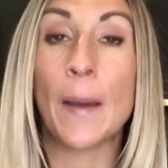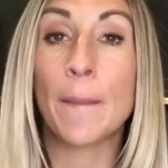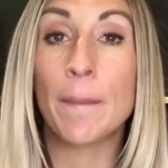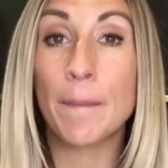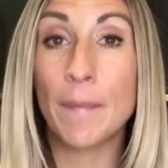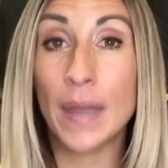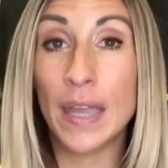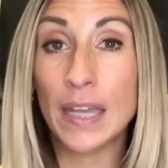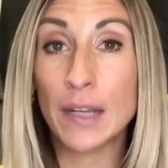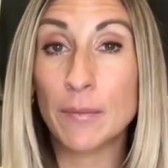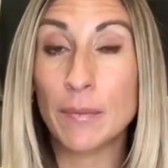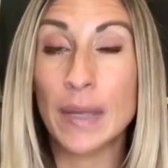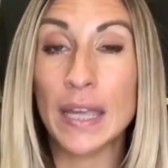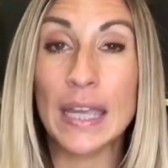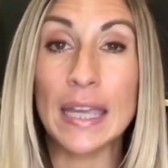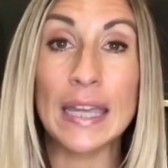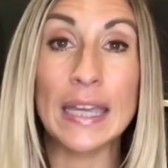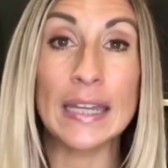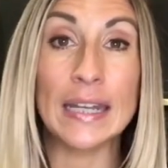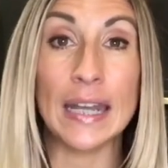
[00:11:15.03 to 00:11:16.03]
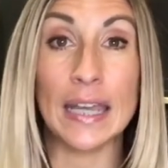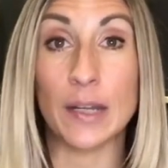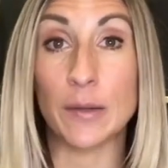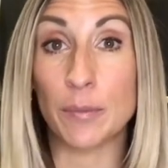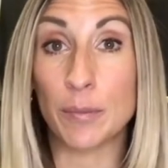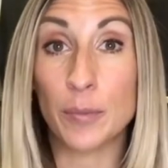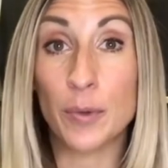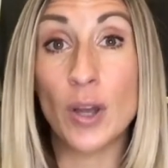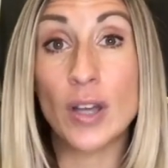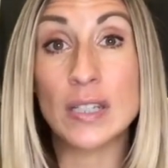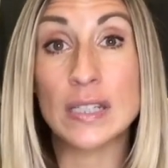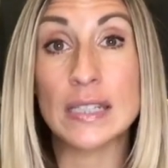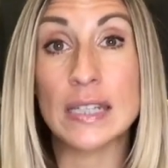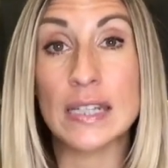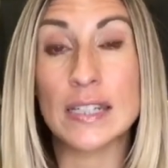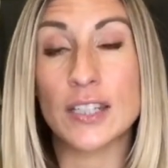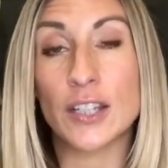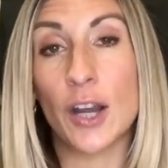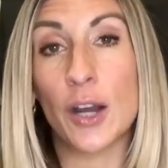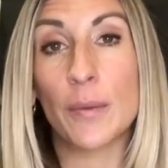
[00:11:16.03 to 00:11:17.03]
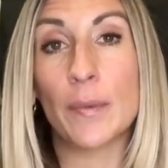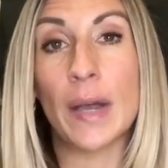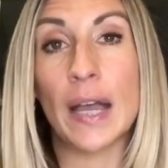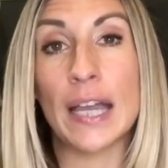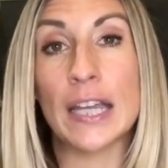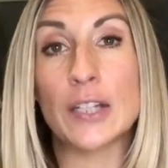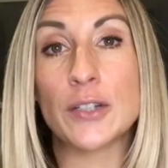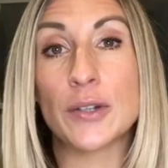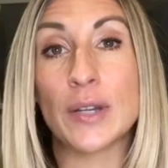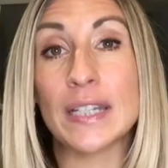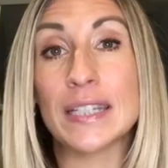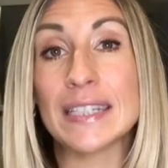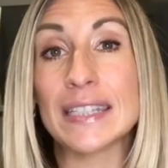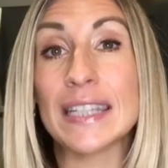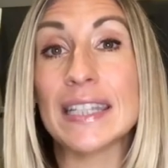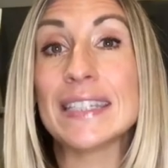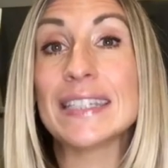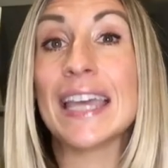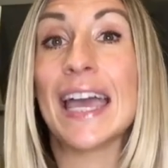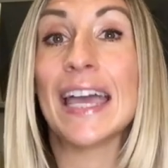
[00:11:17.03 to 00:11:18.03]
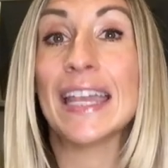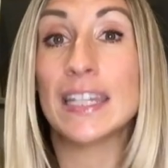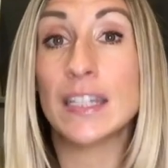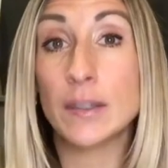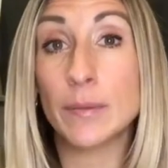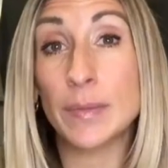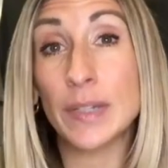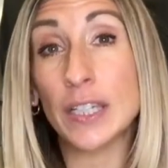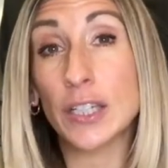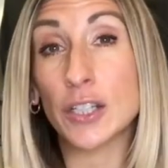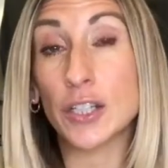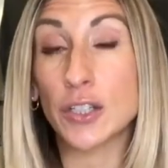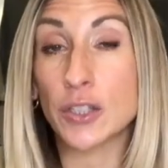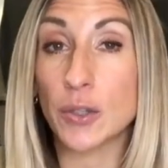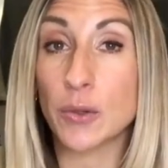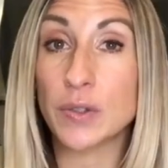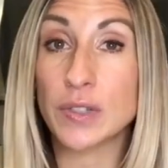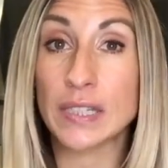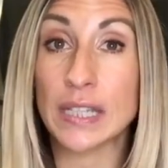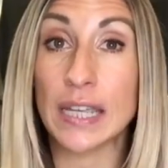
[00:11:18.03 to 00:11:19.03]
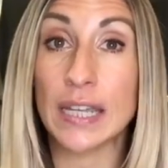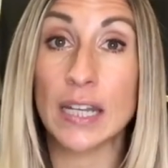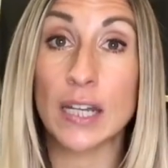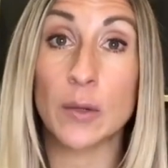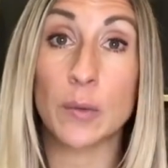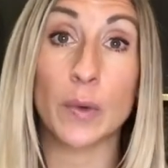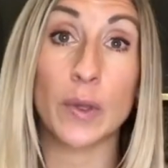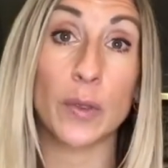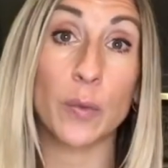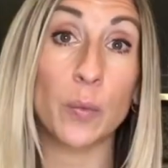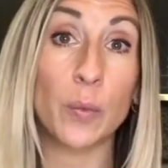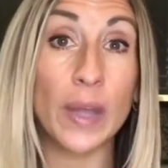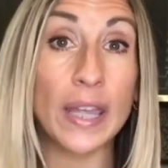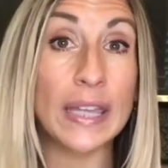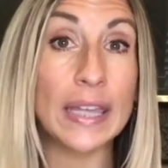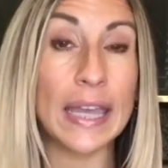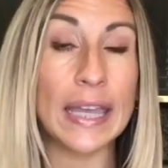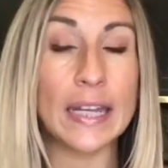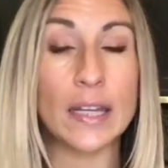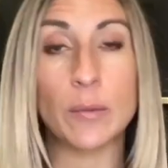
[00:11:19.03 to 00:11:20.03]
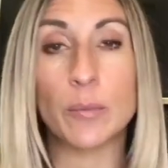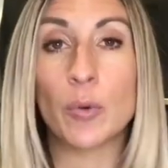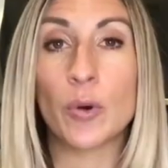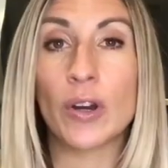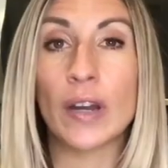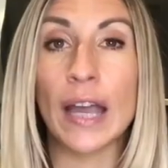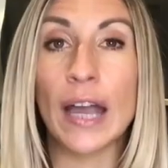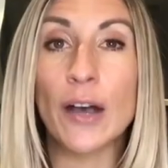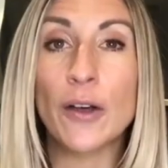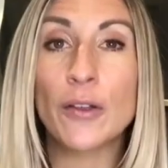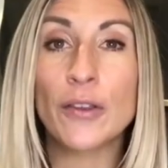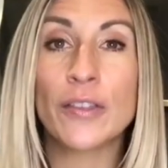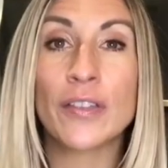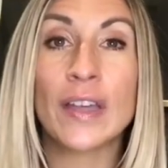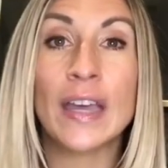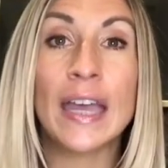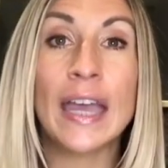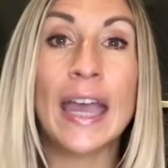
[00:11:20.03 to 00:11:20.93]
man-made and processed carbohydrates that tend to be associated with weight gain and poor health